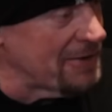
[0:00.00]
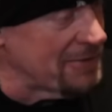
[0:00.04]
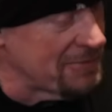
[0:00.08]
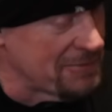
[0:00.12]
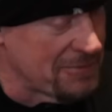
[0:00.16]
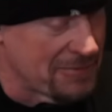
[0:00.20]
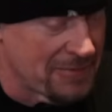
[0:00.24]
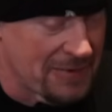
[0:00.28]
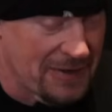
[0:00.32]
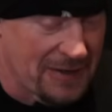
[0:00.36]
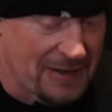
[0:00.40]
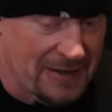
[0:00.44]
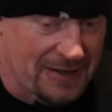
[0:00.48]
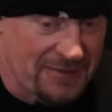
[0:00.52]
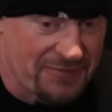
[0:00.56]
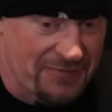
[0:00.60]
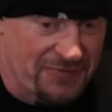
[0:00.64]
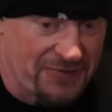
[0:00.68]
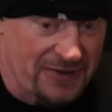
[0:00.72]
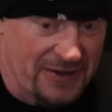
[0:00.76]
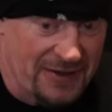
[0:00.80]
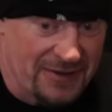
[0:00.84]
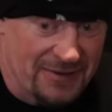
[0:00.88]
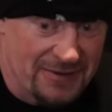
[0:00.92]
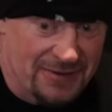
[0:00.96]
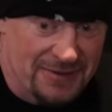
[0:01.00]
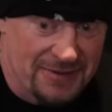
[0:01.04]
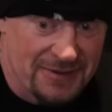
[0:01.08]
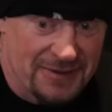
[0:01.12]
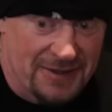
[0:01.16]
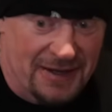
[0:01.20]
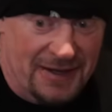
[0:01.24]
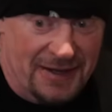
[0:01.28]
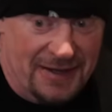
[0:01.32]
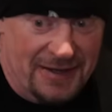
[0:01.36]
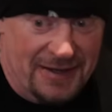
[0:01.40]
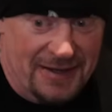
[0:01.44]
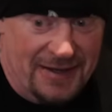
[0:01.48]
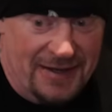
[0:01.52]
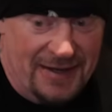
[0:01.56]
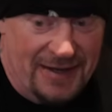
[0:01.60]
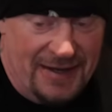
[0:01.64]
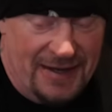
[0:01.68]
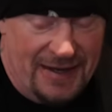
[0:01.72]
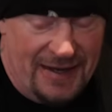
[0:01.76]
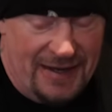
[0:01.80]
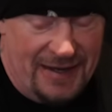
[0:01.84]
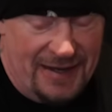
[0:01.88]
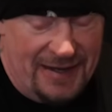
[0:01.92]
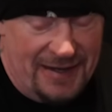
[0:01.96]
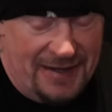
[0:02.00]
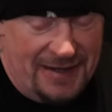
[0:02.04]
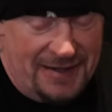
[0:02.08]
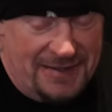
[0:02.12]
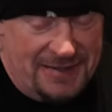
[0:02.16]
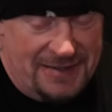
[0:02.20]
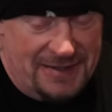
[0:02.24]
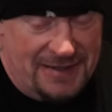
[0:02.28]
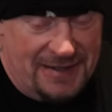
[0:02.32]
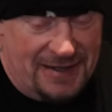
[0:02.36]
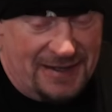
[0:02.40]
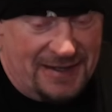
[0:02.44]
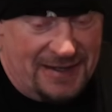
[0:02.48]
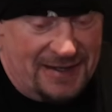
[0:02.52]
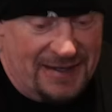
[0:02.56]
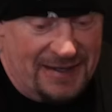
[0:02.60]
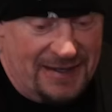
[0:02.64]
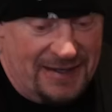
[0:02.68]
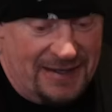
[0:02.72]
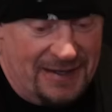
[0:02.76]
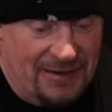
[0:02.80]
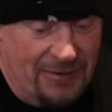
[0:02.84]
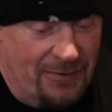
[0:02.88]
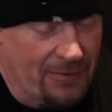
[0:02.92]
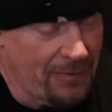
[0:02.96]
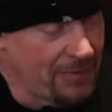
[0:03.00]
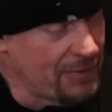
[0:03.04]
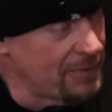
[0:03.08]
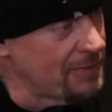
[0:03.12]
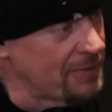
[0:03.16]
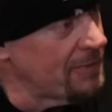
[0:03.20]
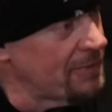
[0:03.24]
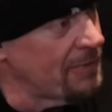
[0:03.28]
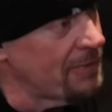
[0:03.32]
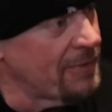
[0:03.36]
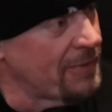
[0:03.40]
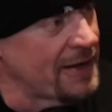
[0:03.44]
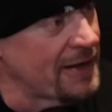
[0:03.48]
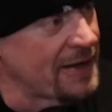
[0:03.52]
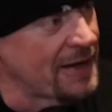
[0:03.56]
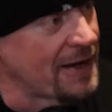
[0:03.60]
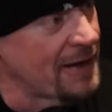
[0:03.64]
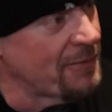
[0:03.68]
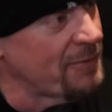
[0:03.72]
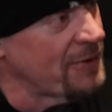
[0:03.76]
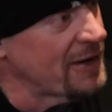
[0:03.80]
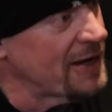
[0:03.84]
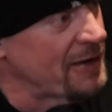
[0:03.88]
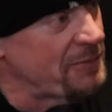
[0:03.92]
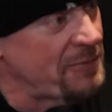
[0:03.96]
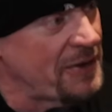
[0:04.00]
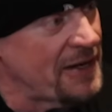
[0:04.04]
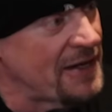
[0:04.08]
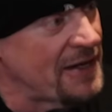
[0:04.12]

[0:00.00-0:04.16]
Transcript: yeah, I feel like yeah, it. Uh, Why you got to bring up